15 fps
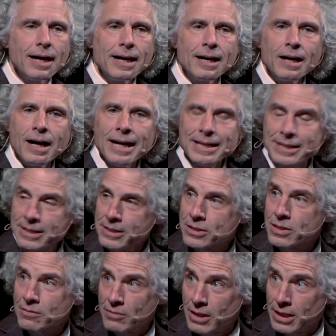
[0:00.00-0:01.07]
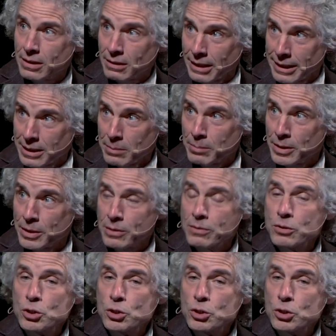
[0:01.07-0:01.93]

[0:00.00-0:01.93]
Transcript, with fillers: ideas of the Enlightenment